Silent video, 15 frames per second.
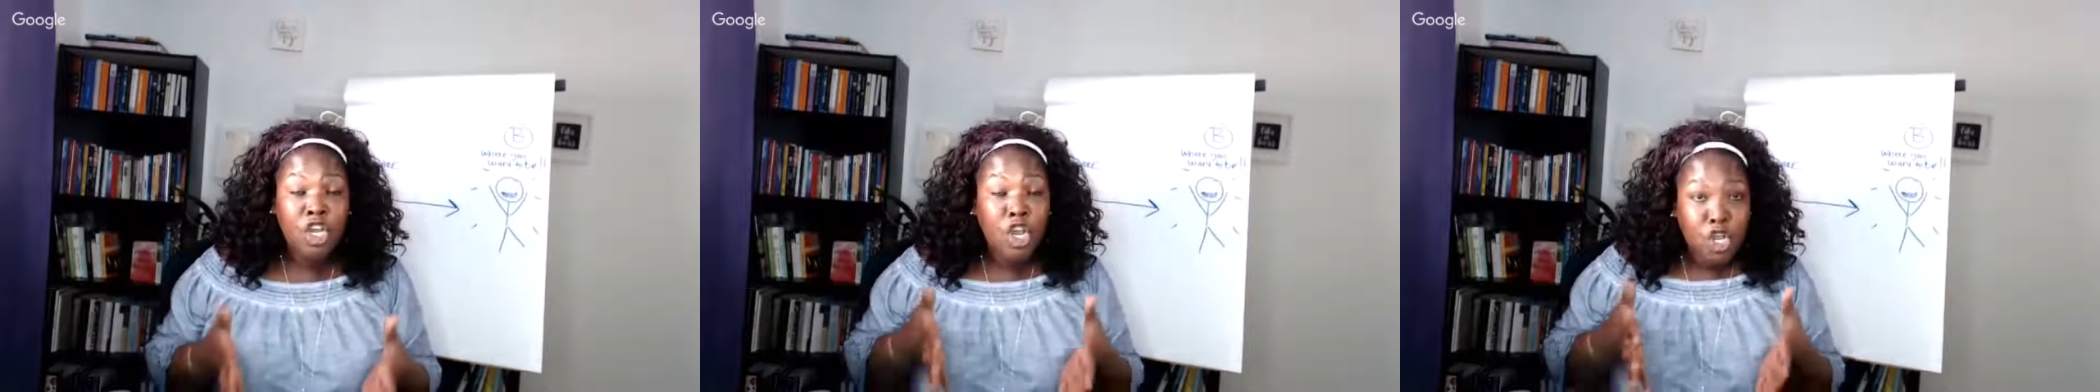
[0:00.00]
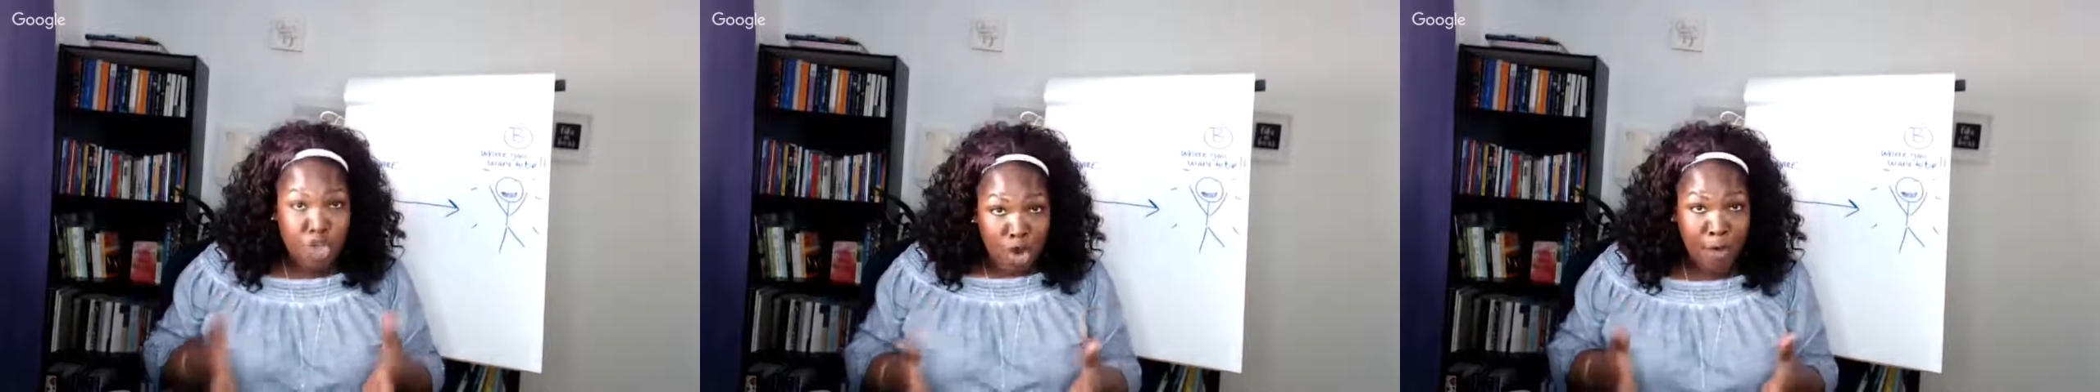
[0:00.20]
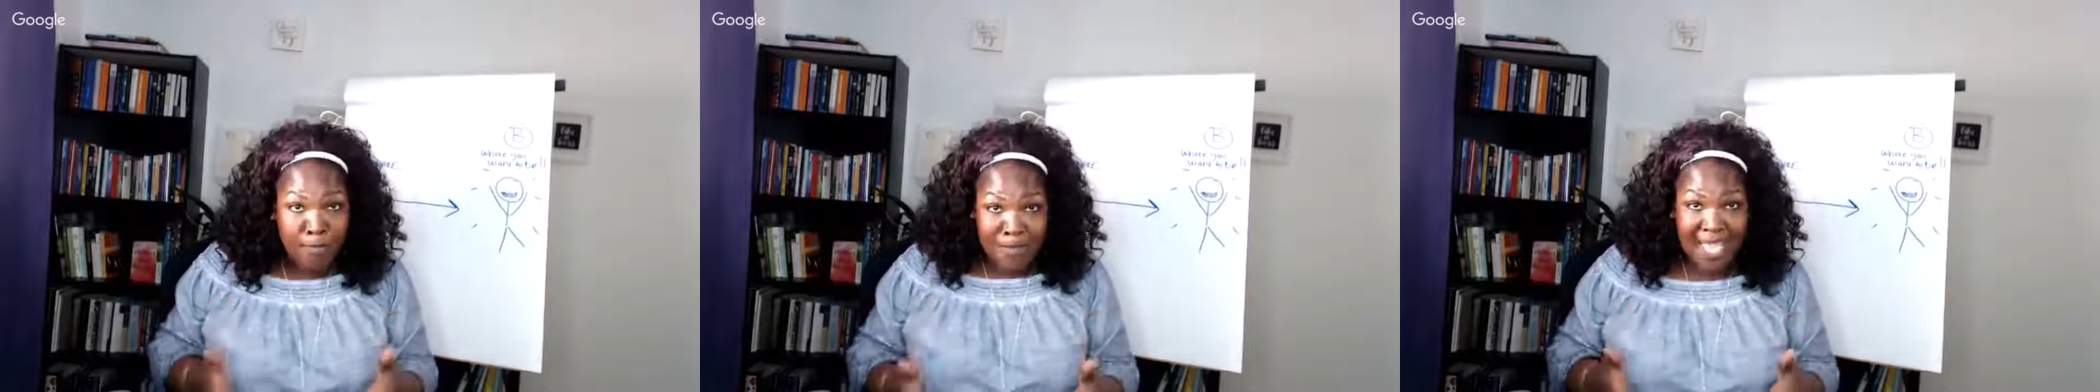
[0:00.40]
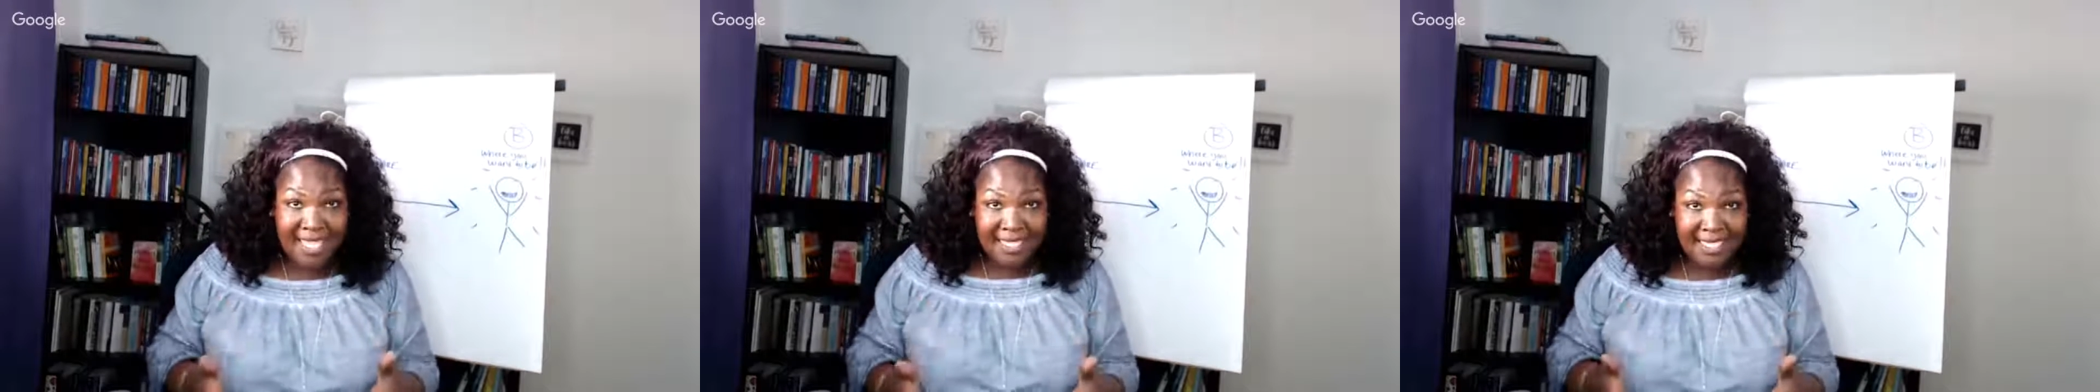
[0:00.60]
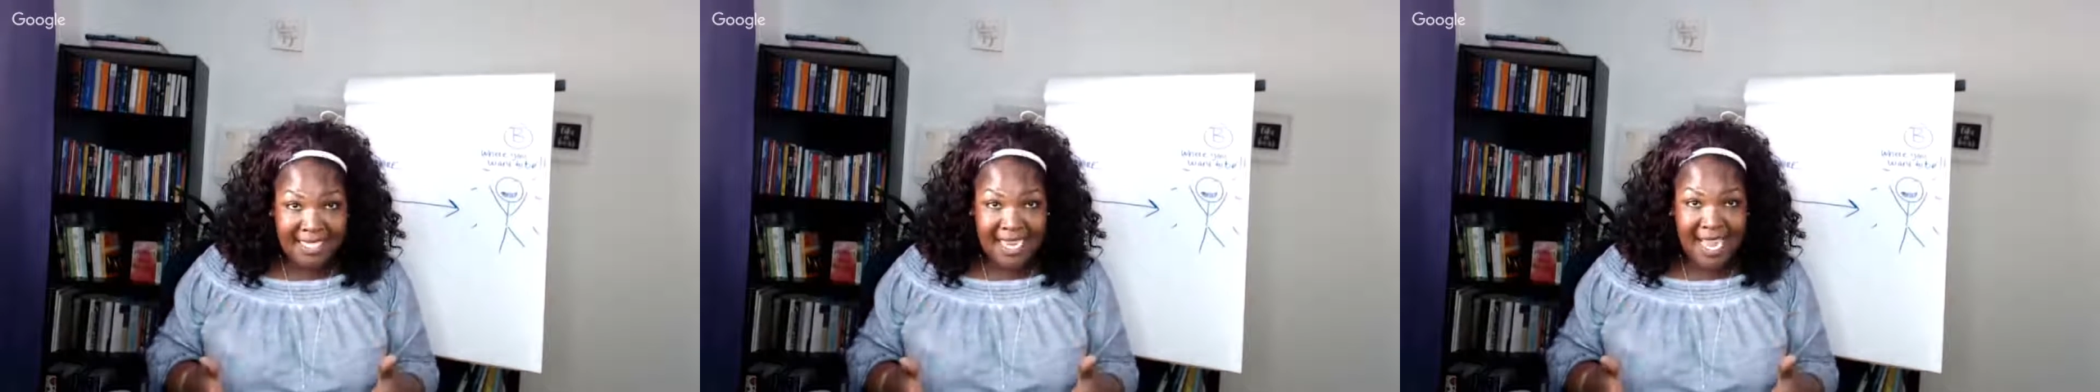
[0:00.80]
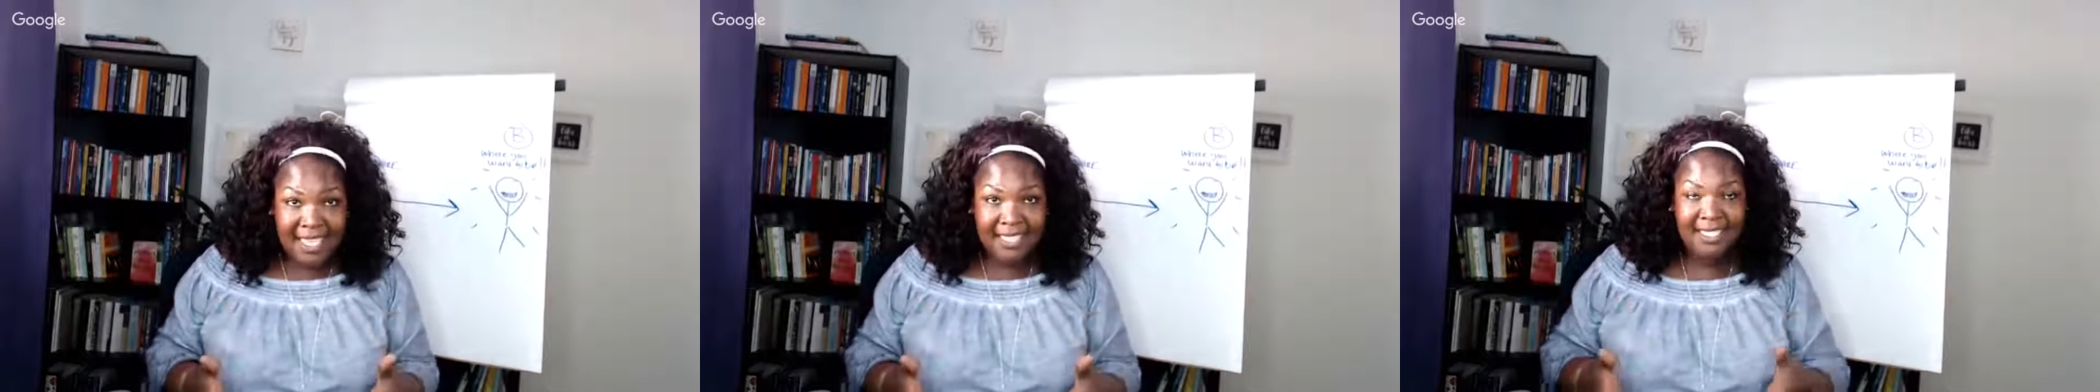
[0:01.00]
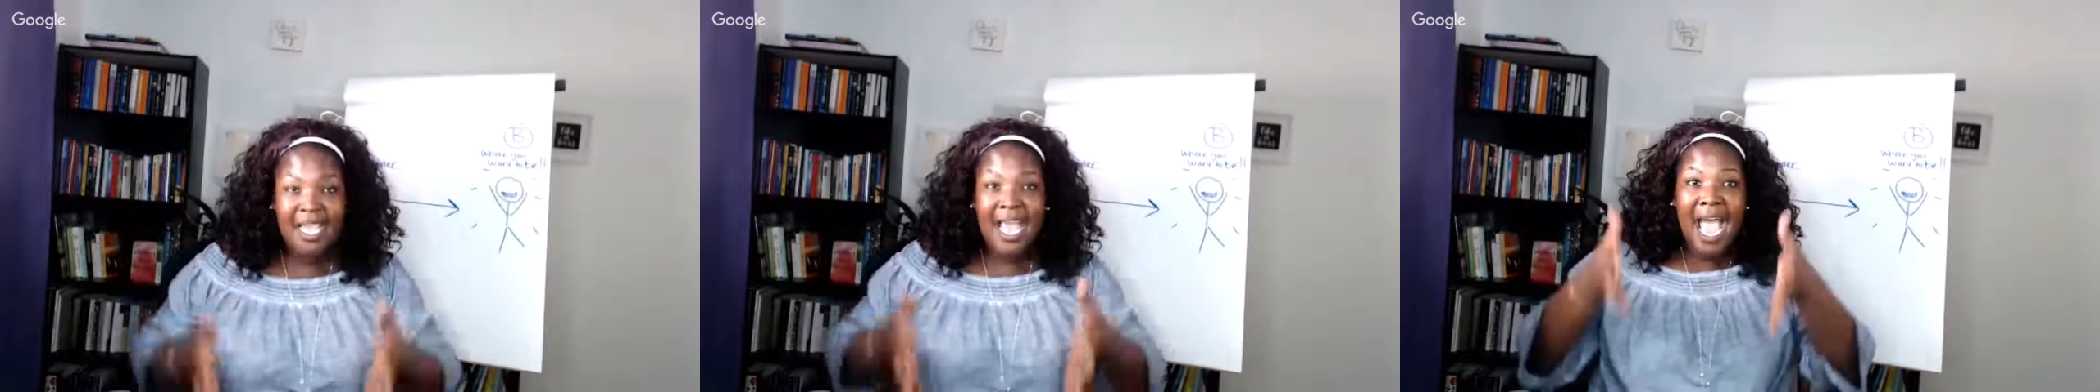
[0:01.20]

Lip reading: your business,